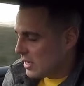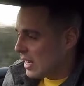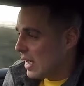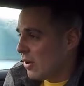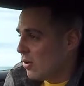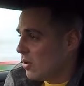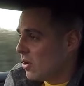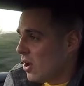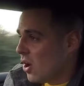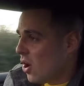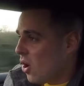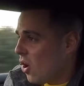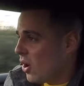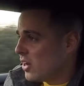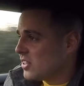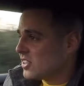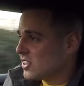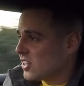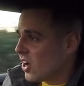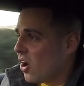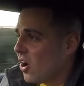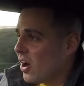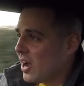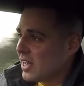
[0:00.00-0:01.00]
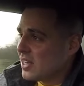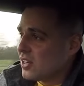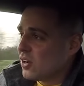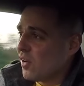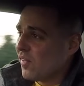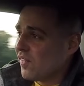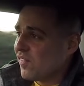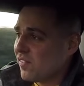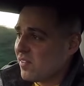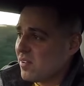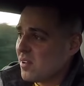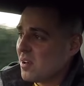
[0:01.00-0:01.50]
Now, I started
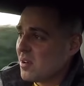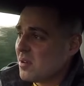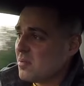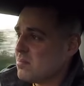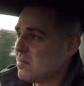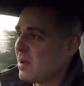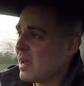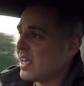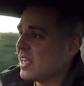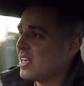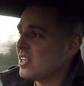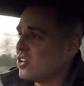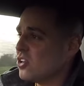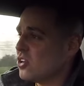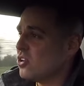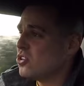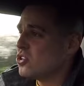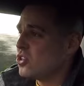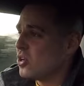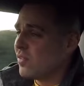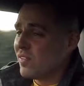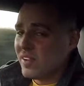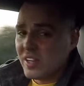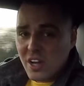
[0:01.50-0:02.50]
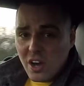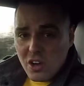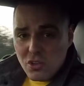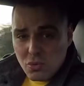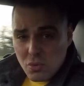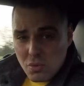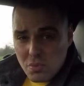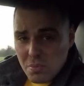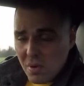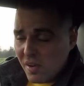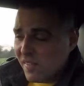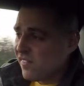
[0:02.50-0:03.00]
off making YouTube videos
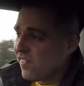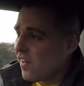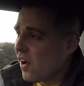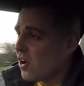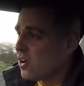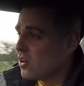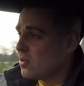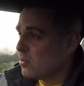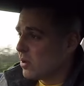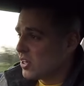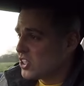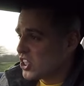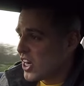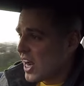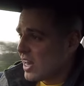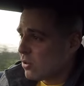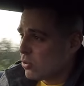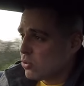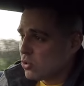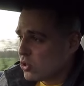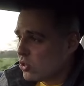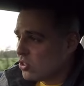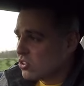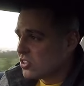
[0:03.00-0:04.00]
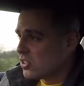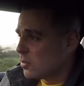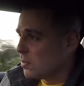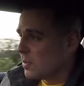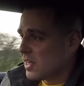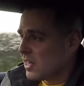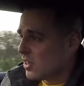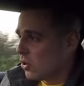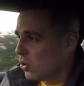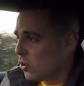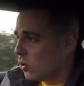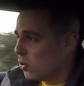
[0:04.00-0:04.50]
with my phone. My channel used to be
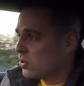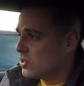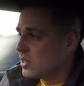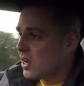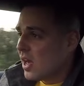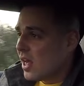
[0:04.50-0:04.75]
called